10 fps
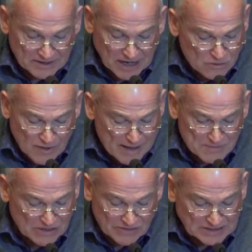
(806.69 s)
No
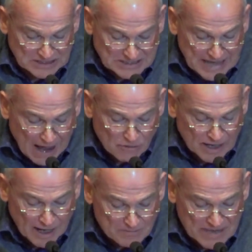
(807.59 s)
emigrants now
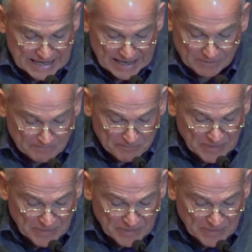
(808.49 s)
come here,